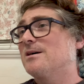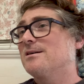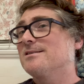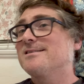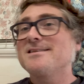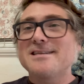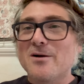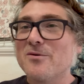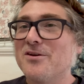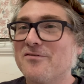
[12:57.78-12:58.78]
Sit
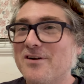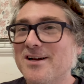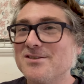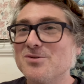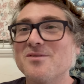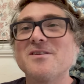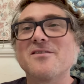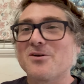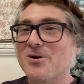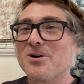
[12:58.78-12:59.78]
down with your friends who have
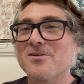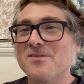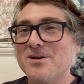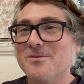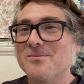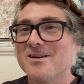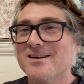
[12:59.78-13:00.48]
never heard of them